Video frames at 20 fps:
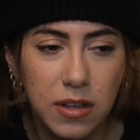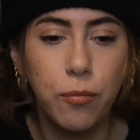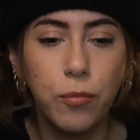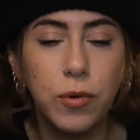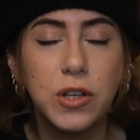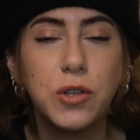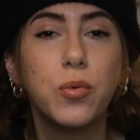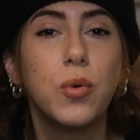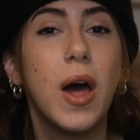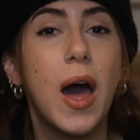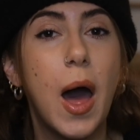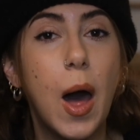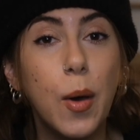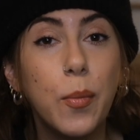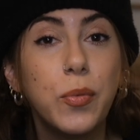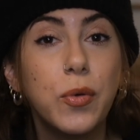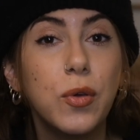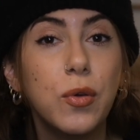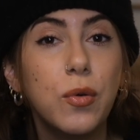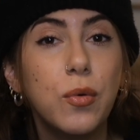which will
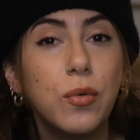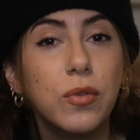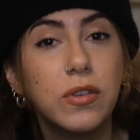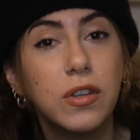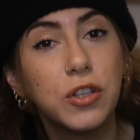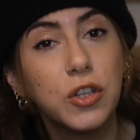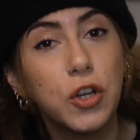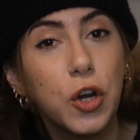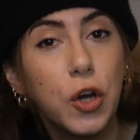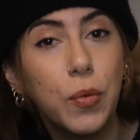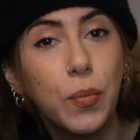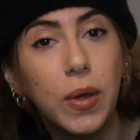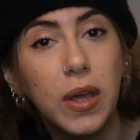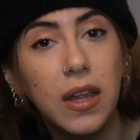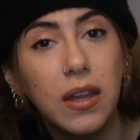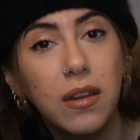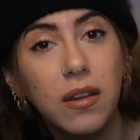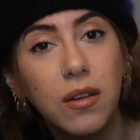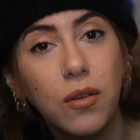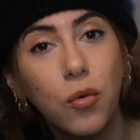help you
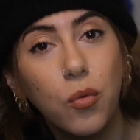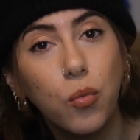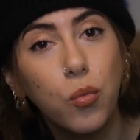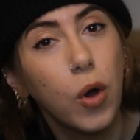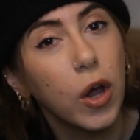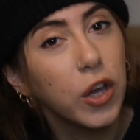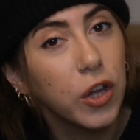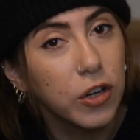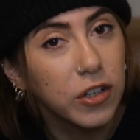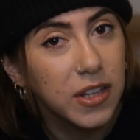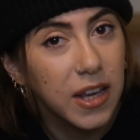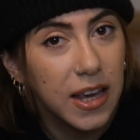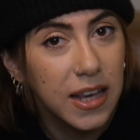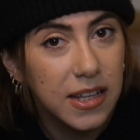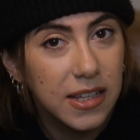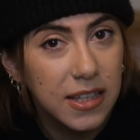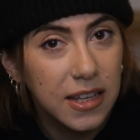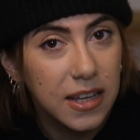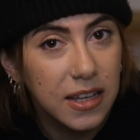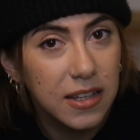determine what your
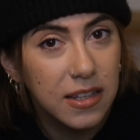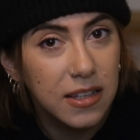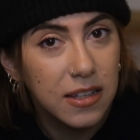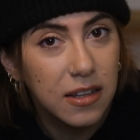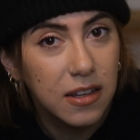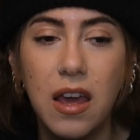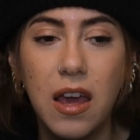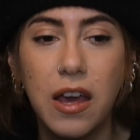taste is.